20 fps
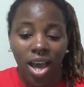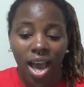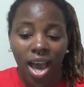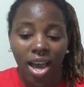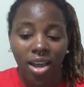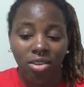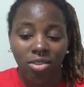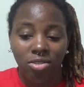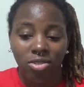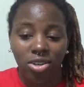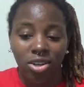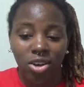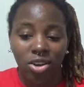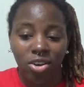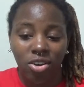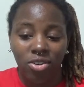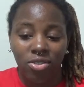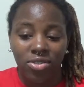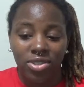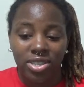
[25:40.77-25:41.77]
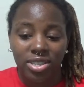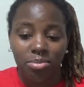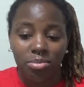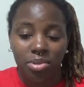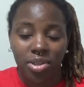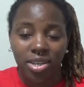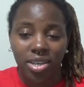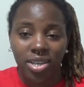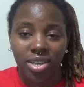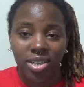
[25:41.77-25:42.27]
I don't know if it's
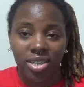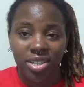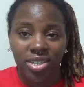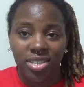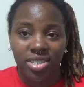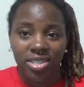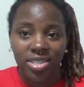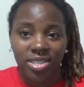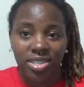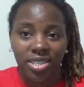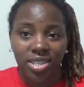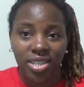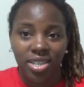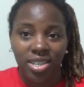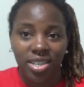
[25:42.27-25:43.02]
because